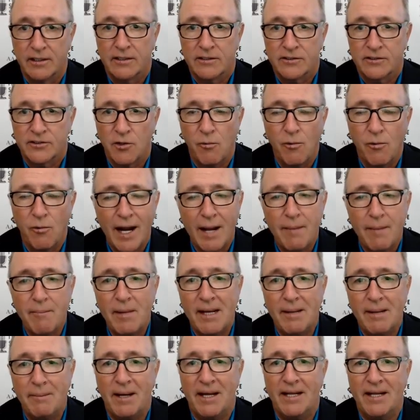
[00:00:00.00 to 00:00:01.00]
So what I
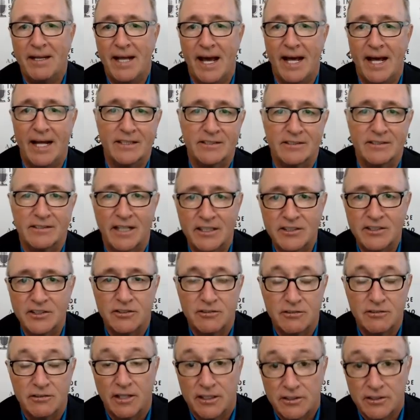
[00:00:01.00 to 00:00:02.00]
mean by that is let's
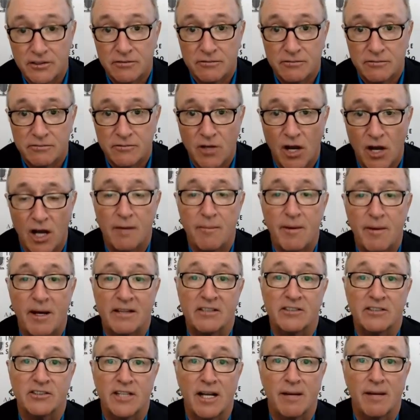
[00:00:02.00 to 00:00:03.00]
talk about
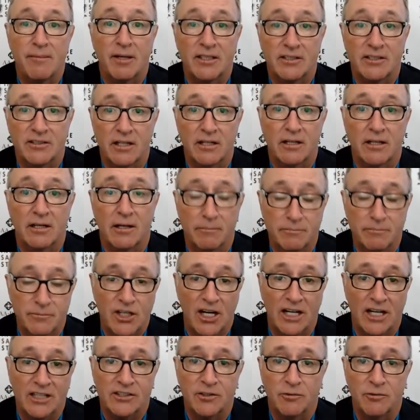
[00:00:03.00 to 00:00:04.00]
the same
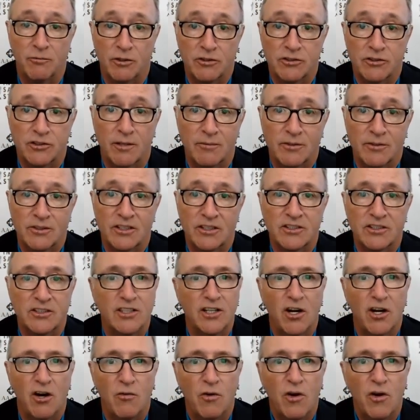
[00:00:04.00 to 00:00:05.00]
objection where someone says,
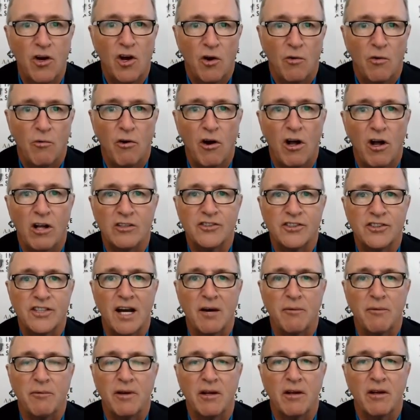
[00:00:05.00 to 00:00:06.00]
we're all
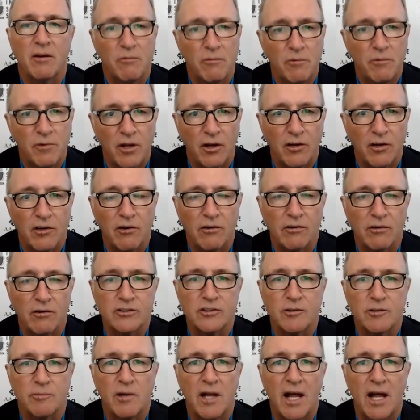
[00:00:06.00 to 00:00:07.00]
set. With our current
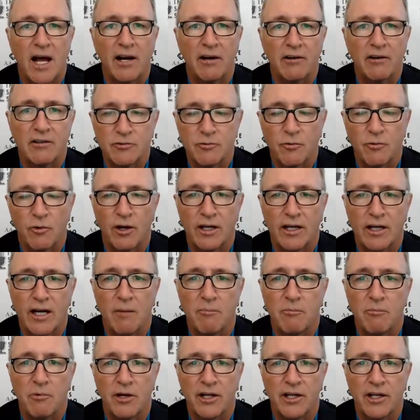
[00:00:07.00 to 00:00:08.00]
supplier, it's working
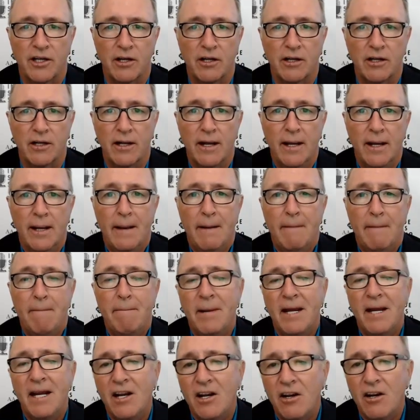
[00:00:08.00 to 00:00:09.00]
out pretty good.
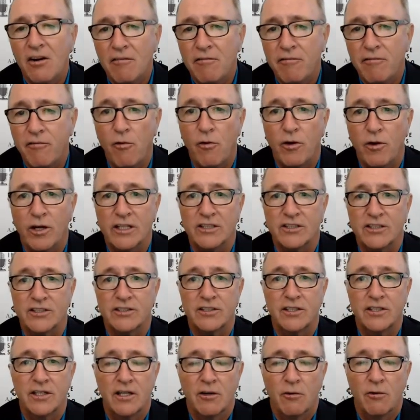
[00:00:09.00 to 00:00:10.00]
Peer
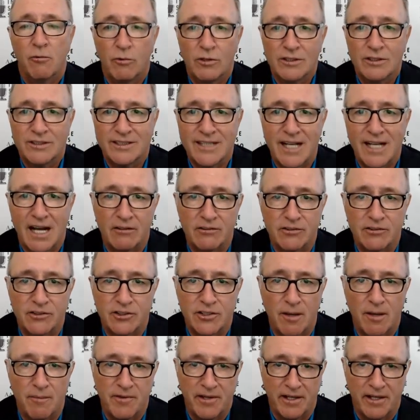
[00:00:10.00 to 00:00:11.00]
voice would sound
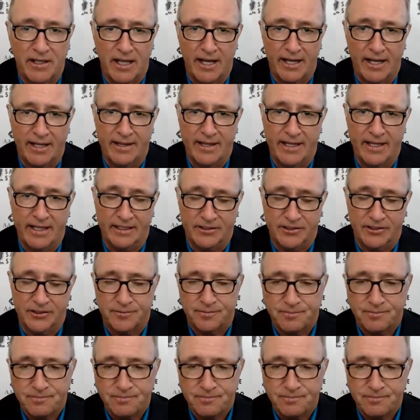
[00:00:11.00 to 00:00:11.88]
something like this.